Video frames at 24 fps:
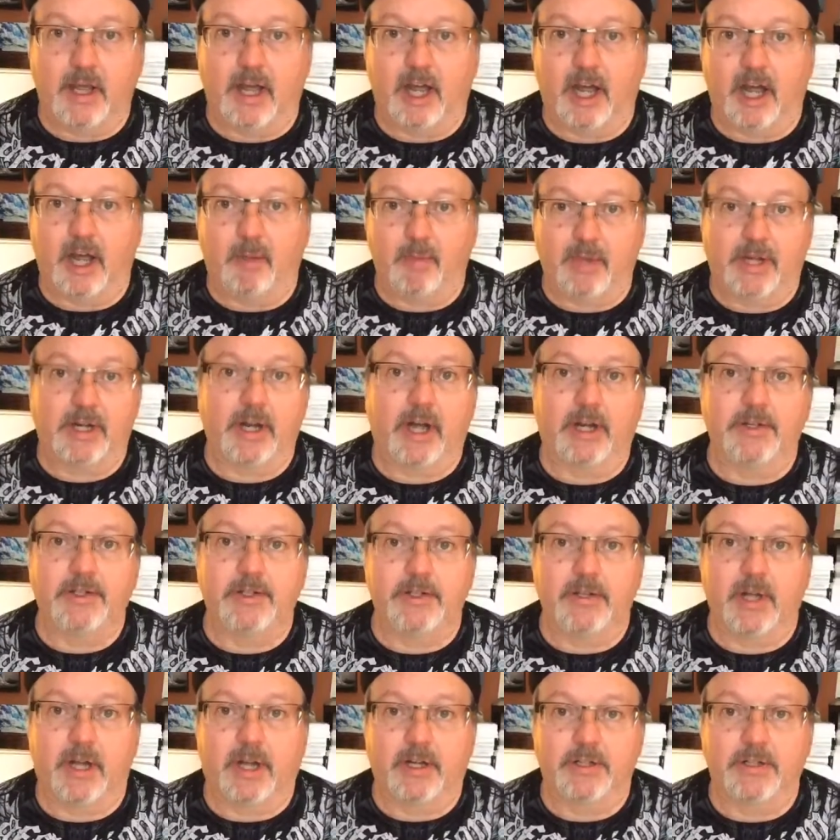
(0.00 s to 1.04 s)
And
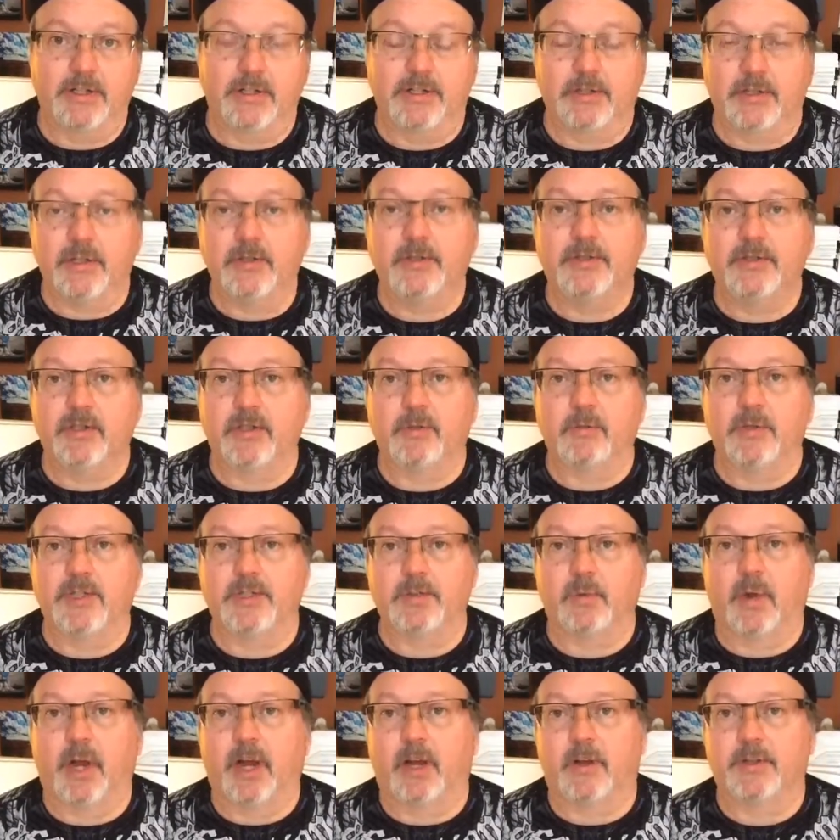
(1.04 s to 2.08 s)
onto YouTube
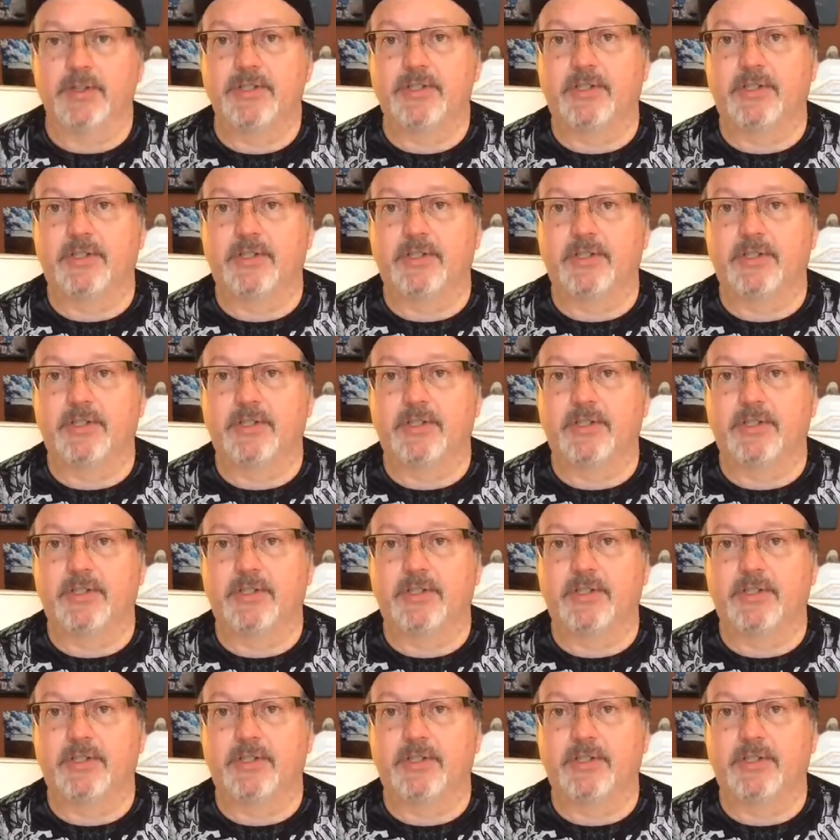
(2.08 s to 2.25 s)
as well.